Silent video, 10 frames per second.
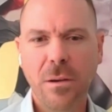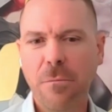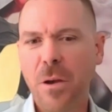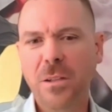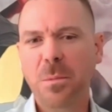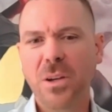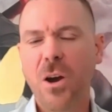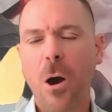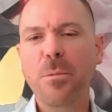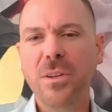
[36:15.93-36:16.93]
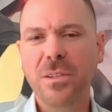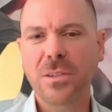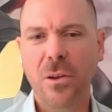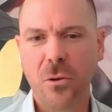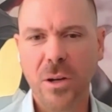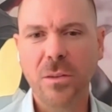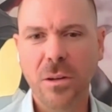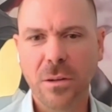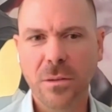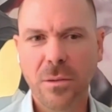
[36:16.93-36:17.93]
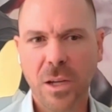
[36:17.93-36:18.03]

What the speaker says: investment companies that are in the